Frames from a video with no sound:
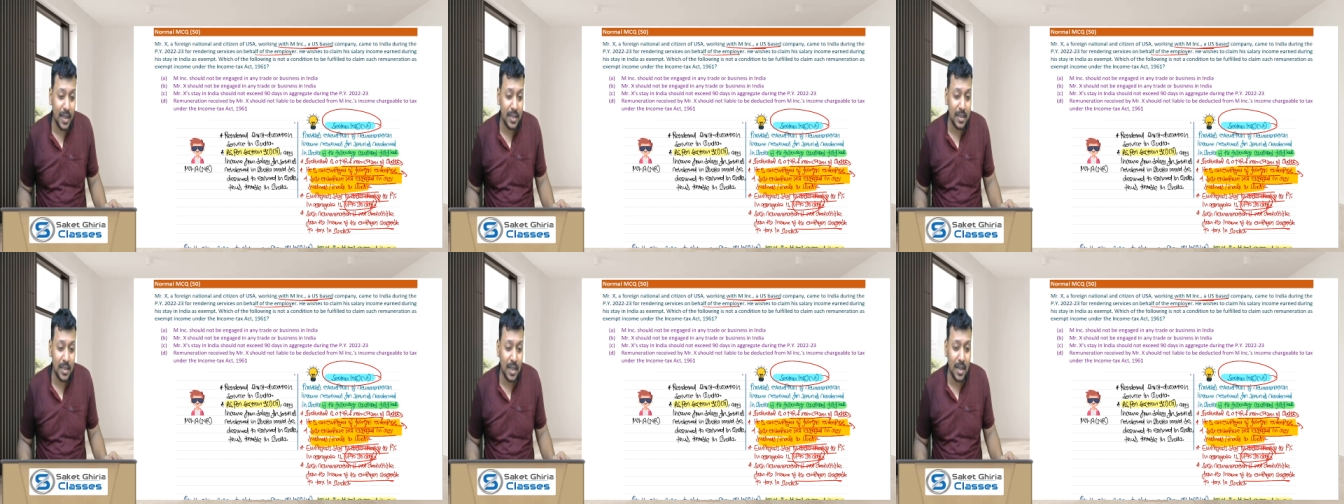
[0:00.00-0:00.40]

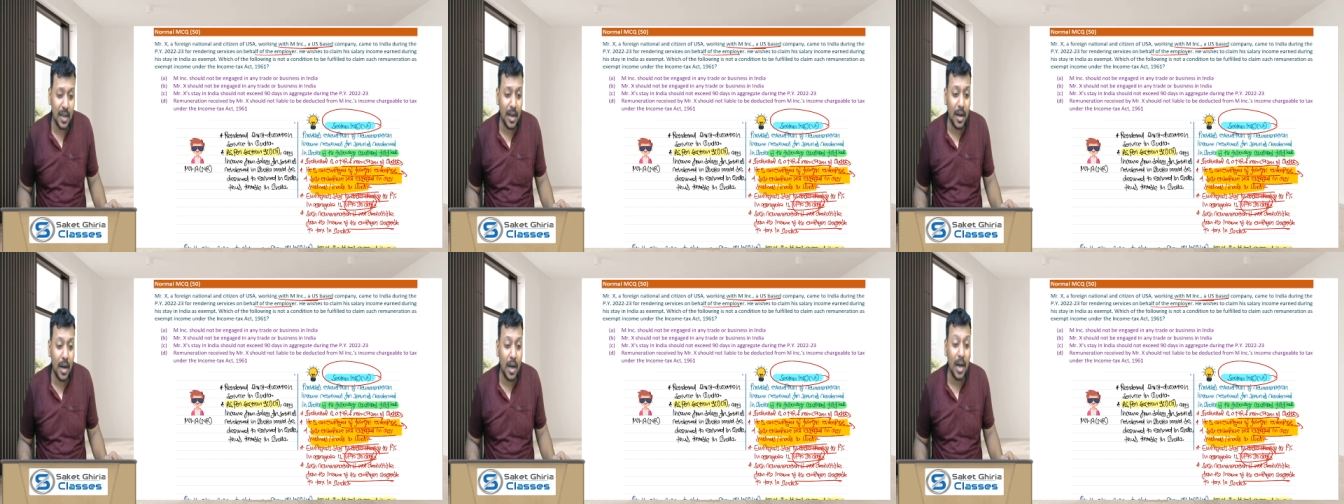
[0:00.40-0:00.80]
Sir,
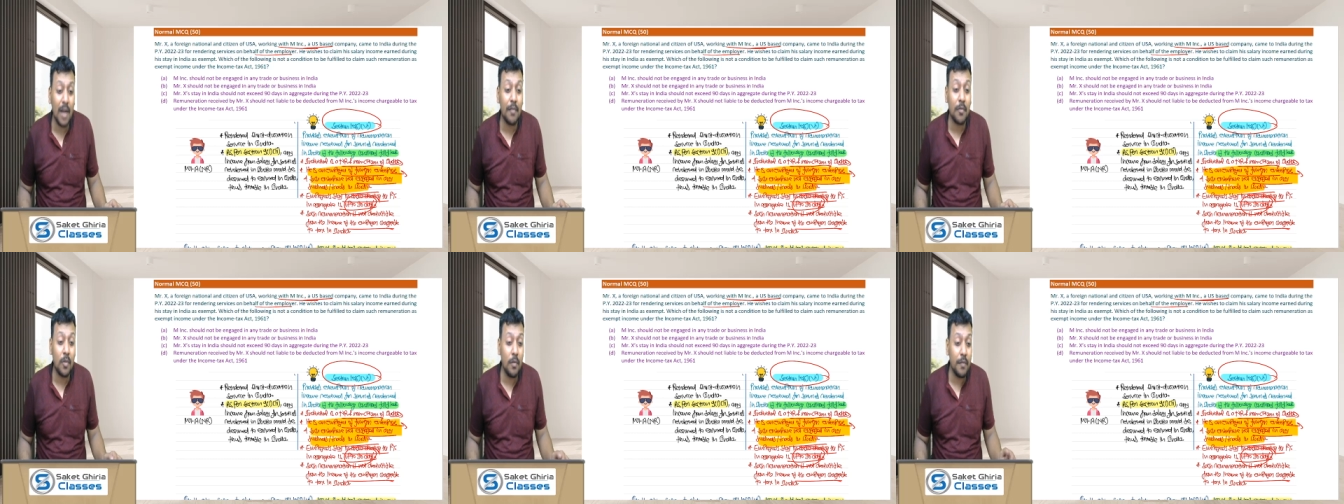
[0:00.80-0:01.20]

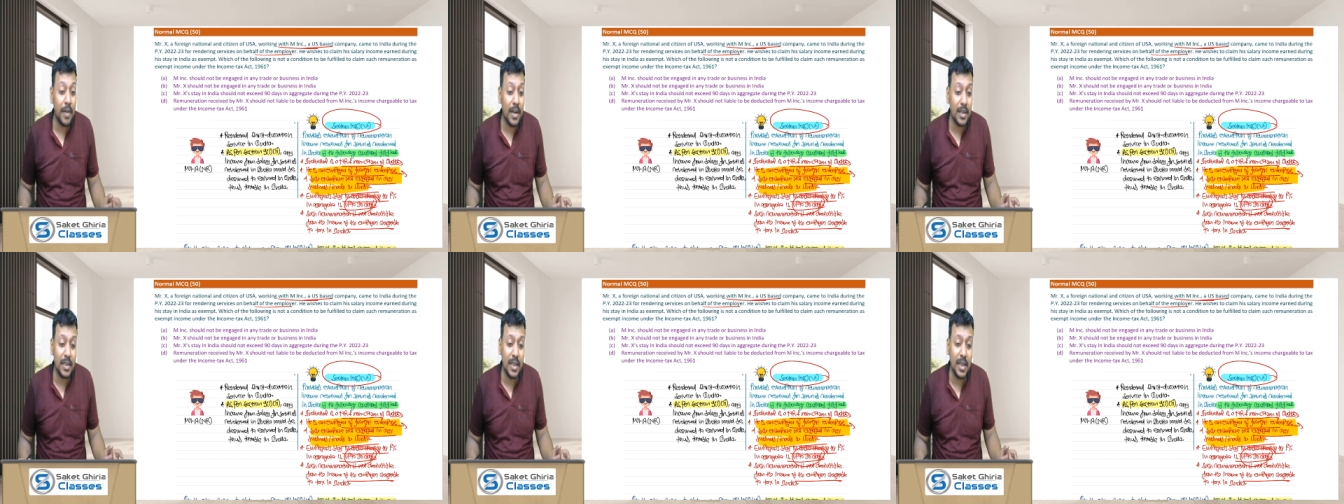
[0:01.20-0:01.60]
from
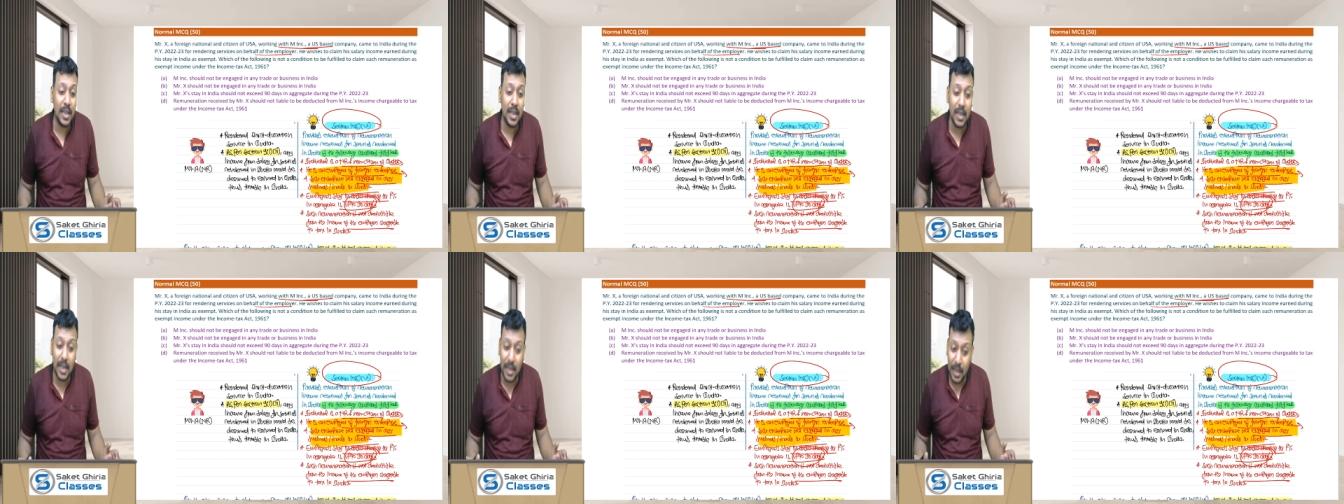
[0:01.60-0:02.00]
where the
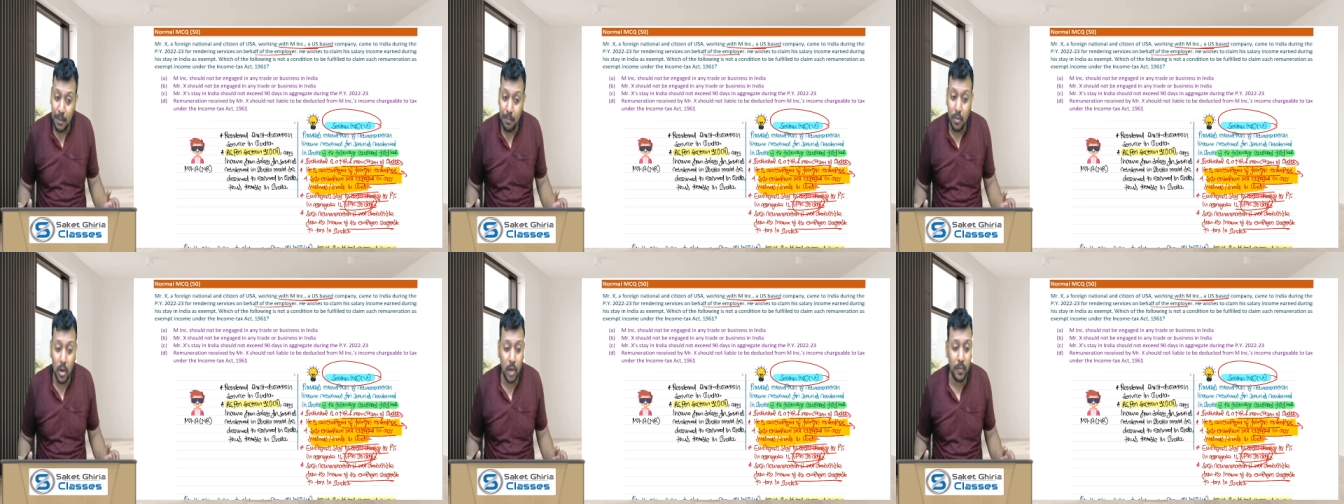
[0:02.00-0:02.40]

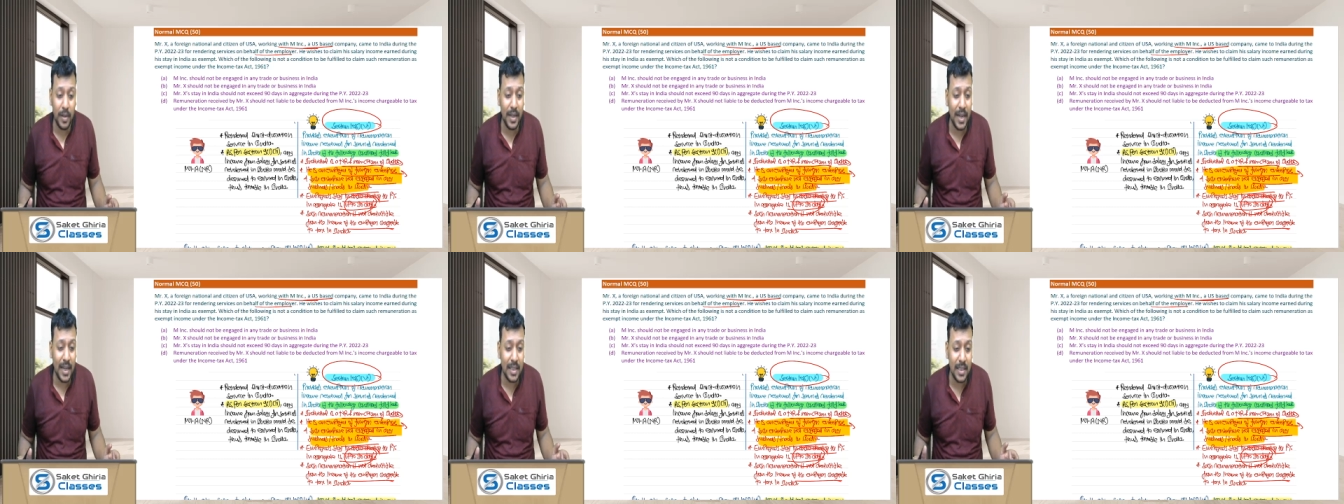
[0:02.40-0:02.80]
employer will
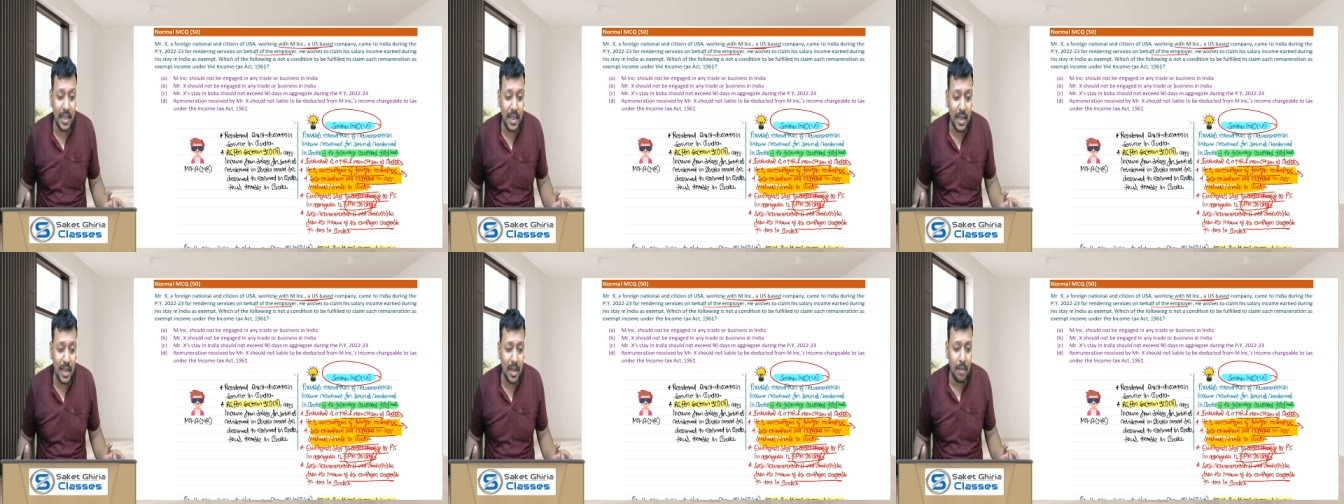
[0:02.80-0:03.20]
get the
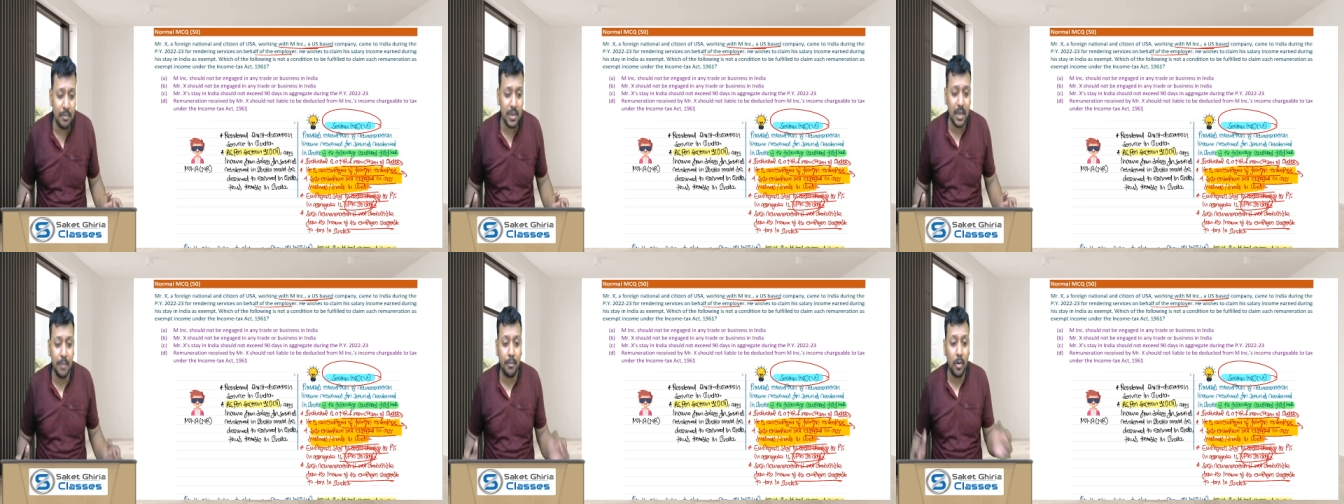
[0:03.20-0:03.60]
income?
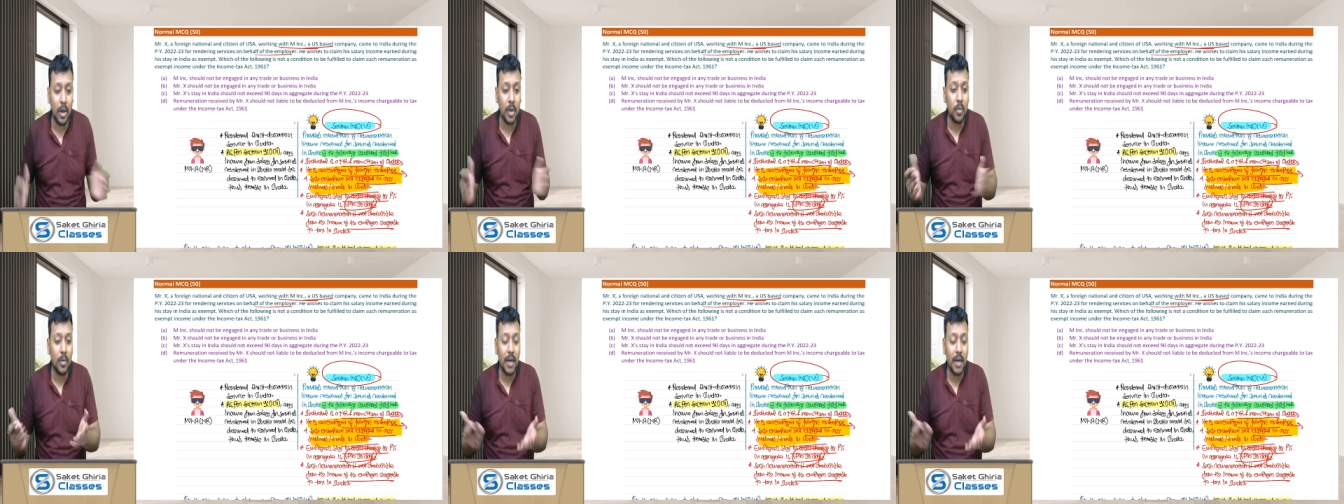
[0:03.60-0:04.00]
The employer
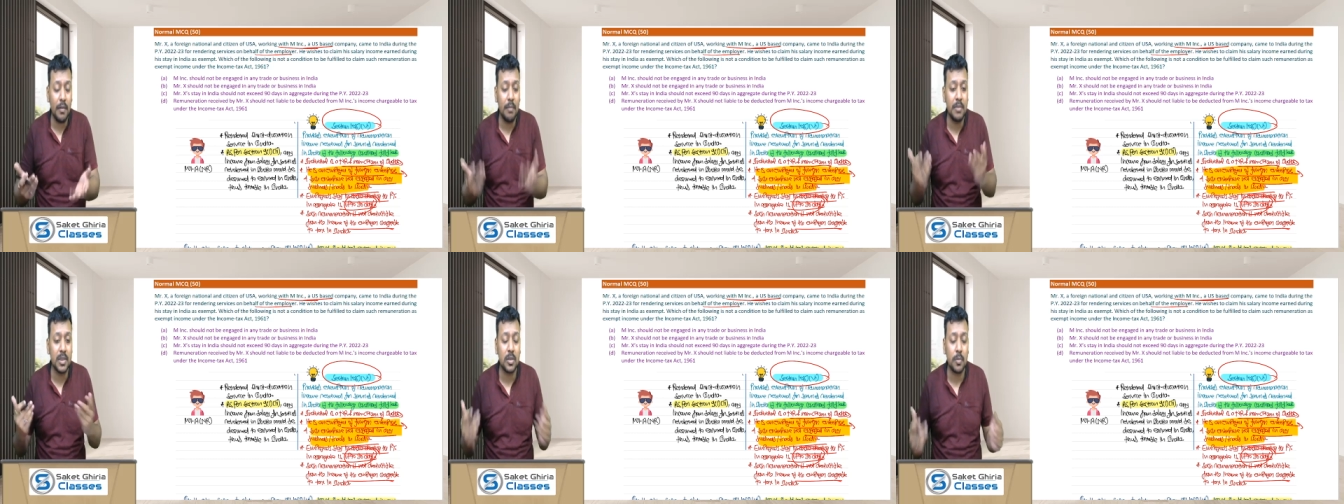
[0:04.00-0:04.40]
do not have a
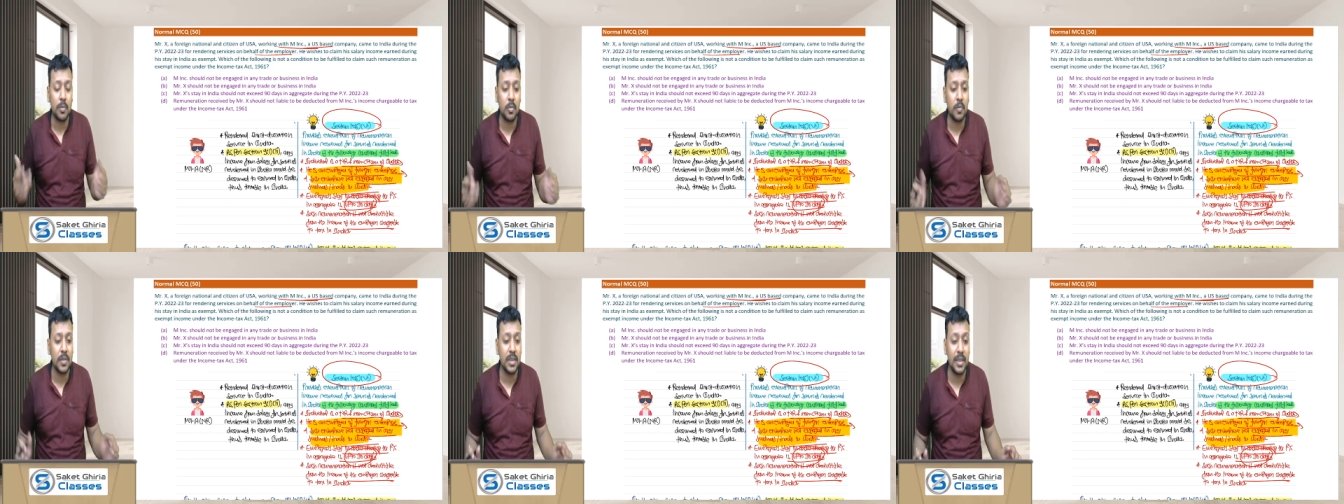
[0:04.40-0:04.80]
business or
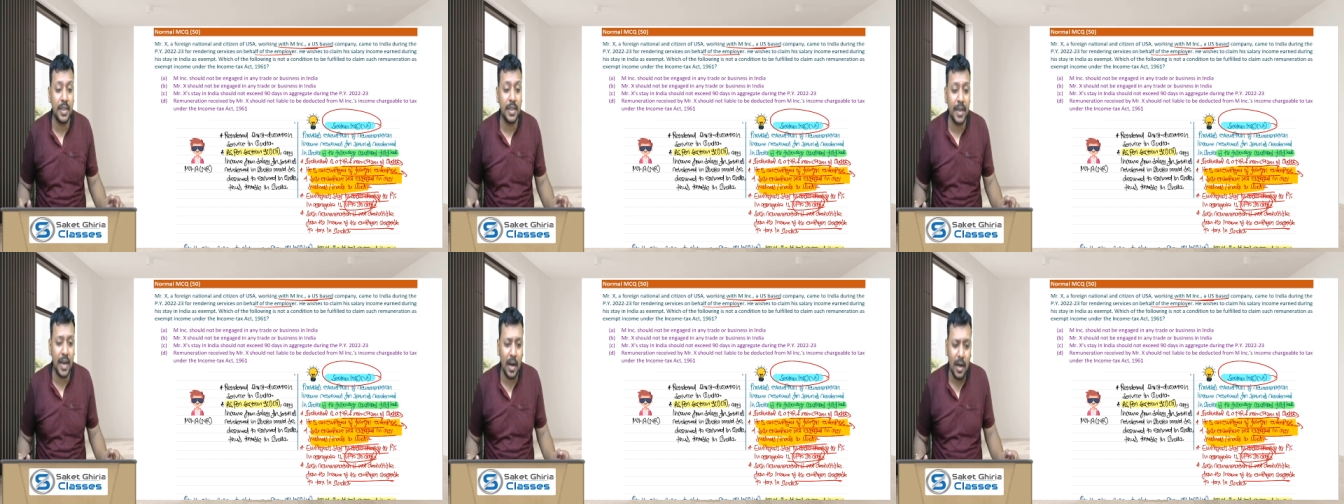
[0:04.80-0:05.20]
profession in
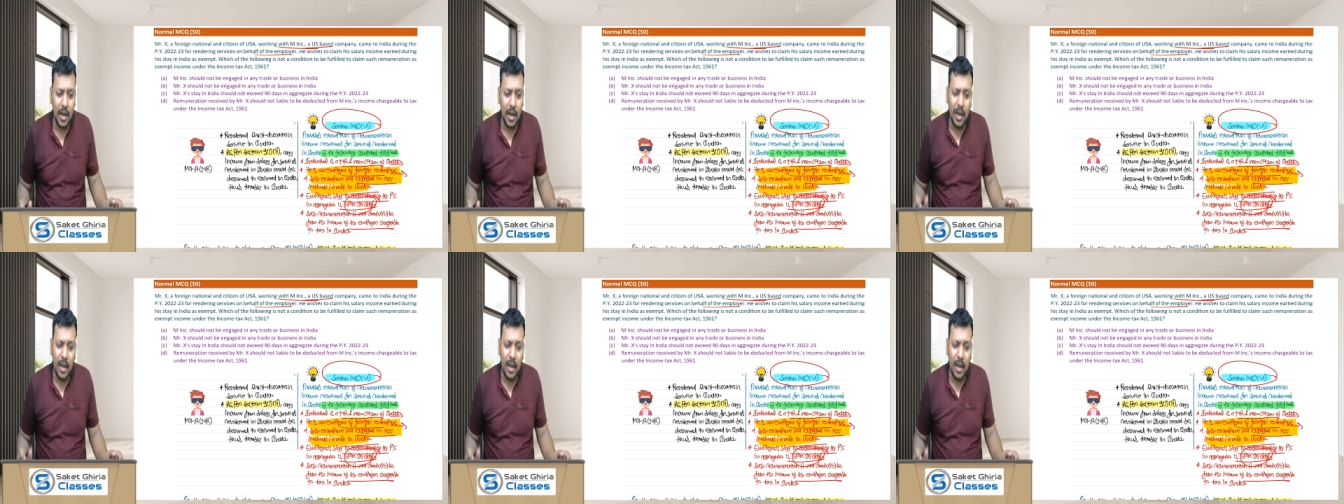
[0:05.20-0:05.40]
India.